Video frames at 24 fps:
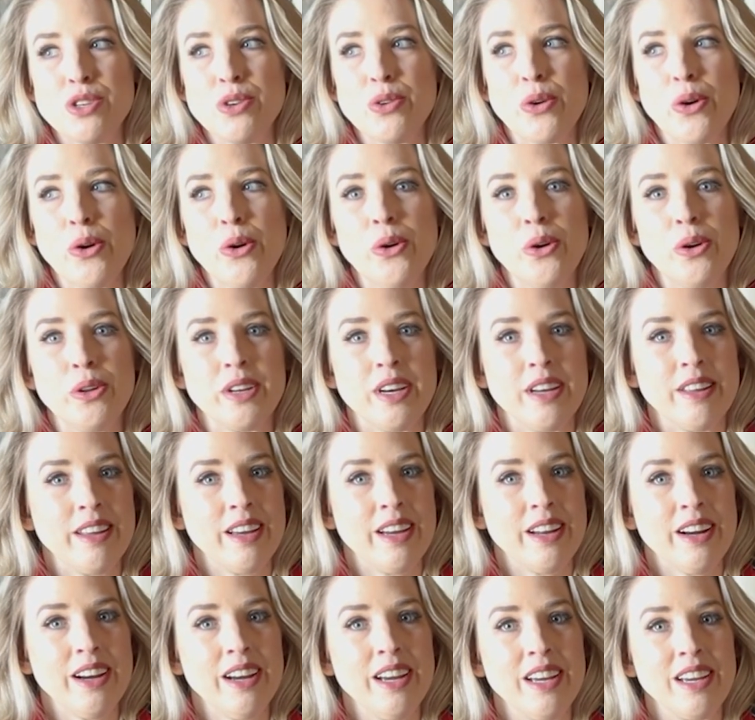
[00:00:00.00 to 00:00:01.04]
too cold on
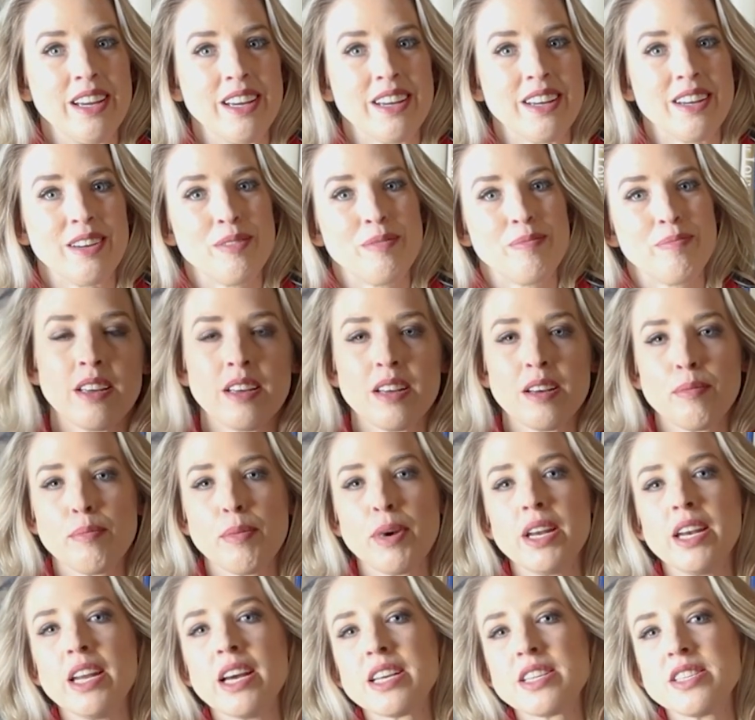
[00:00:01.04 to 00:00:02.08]
that hike.
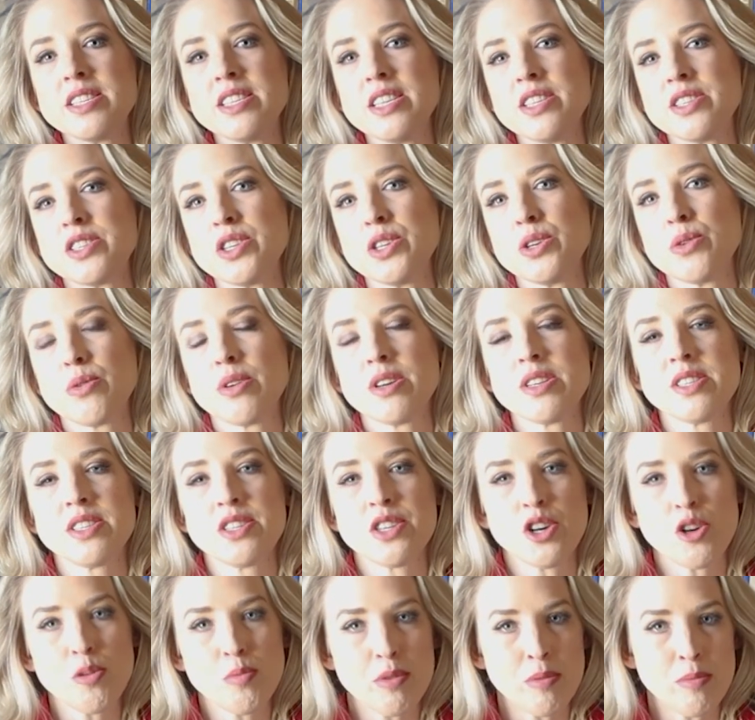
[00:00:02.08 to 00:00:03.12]
My next easel was
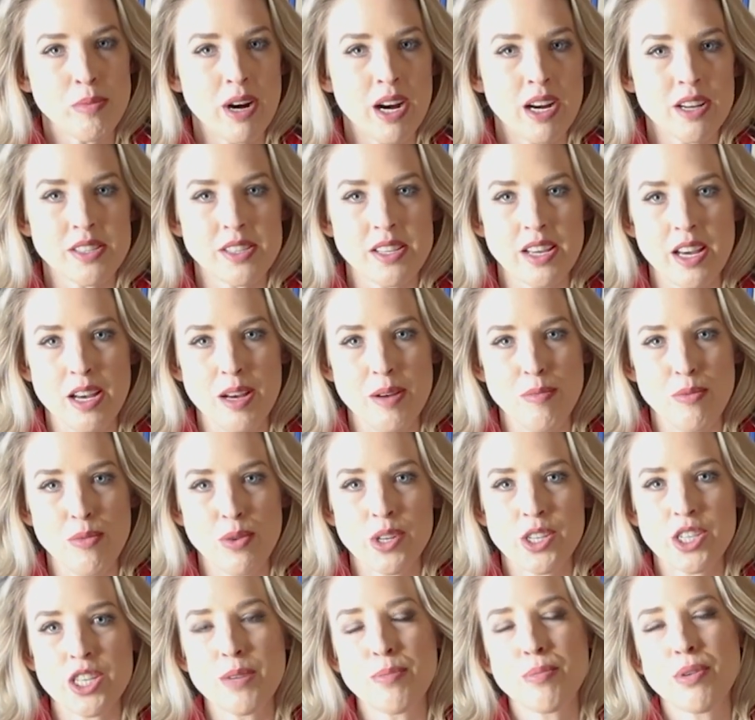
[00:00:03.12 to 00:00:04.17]
an Open Box M,
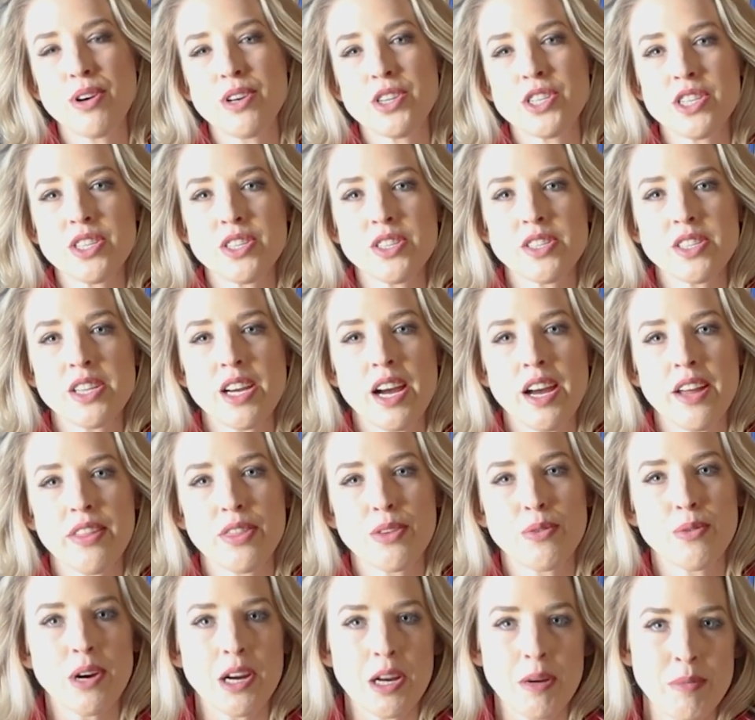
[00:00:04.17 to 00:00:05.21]
which I purchased
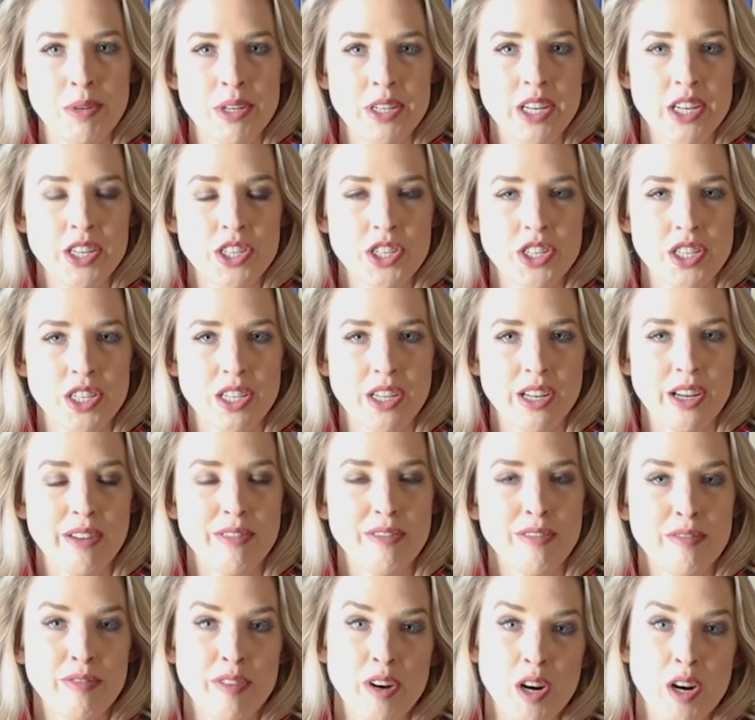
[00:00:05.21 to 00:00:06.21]
at the recommendation of a